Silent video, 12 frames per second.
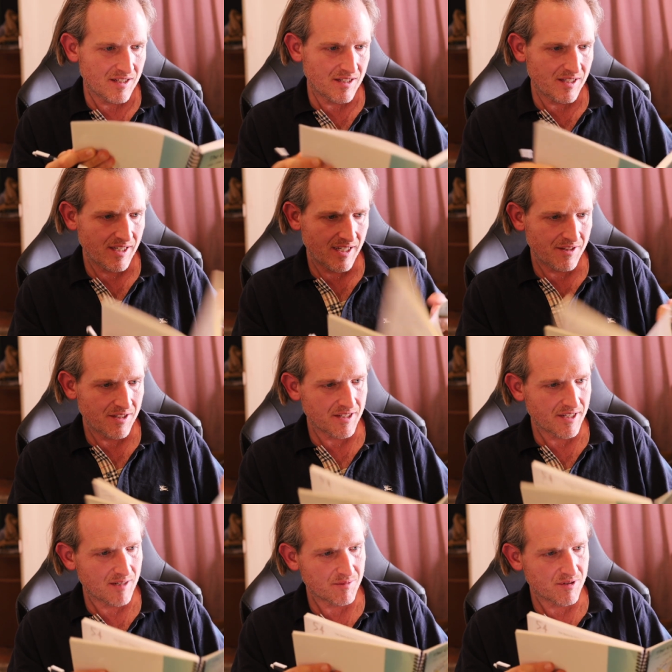Yeah, and then
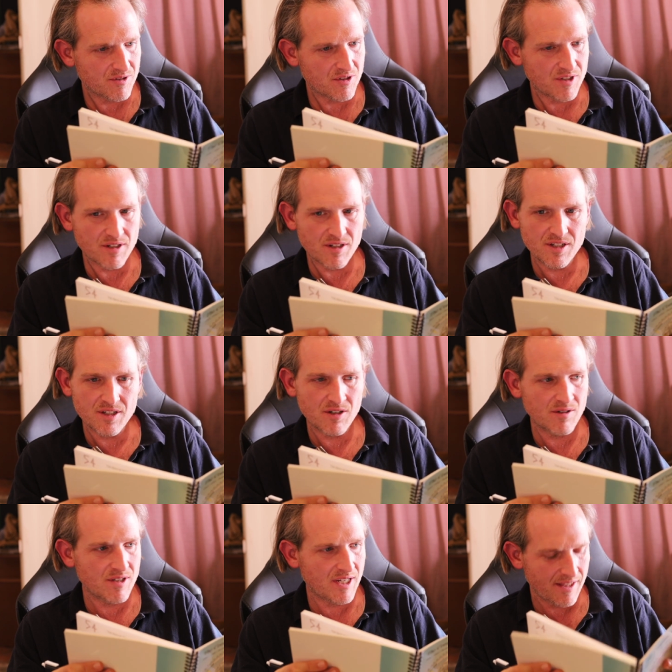Capricorn. So there,
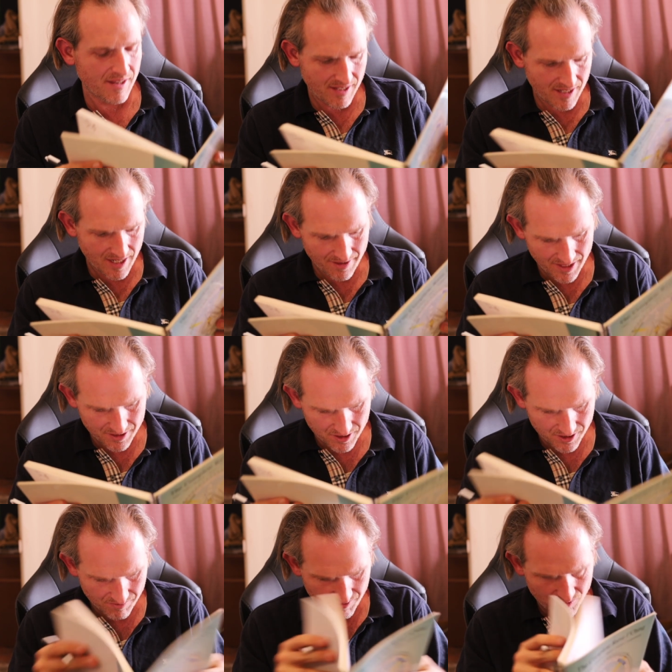no, I, th- that's a
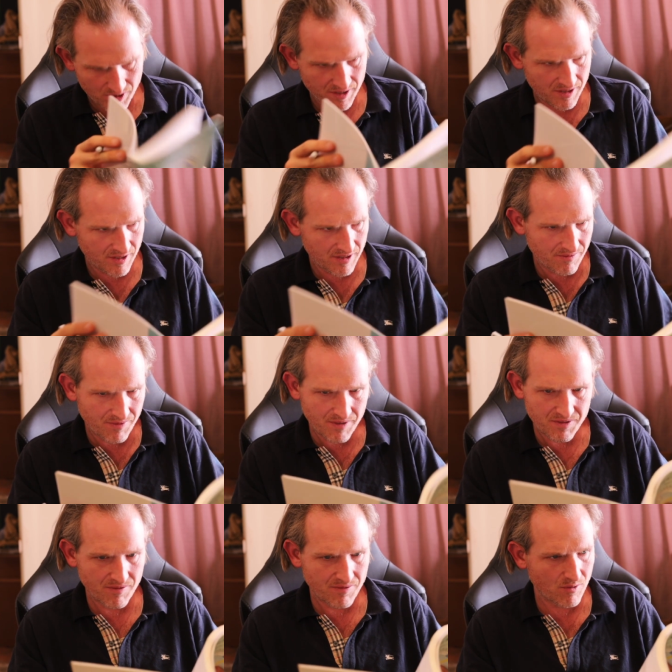different one. The
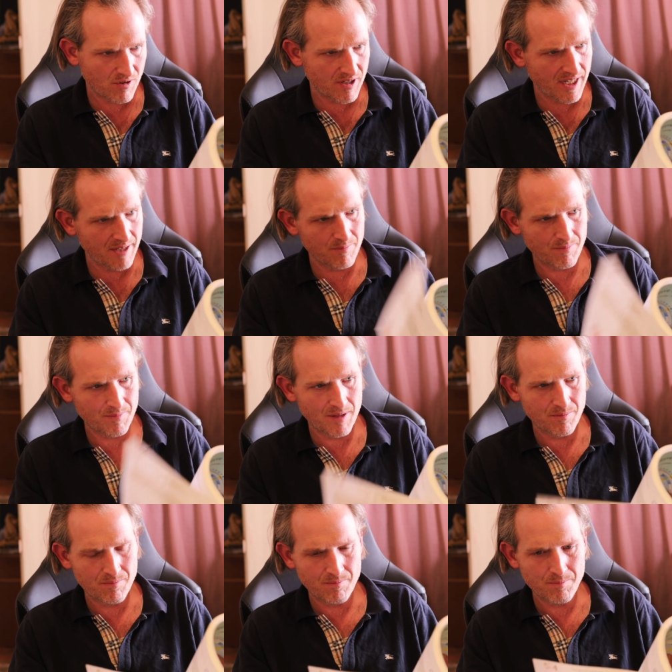54, I, I
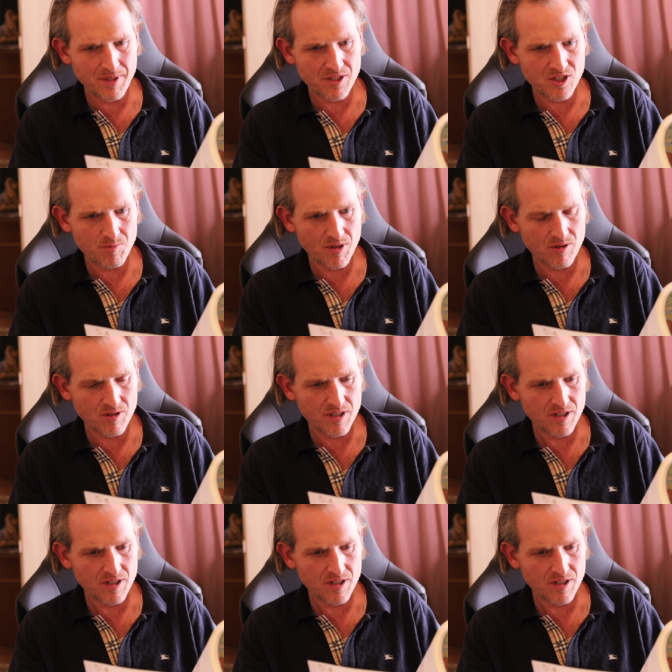misspoke.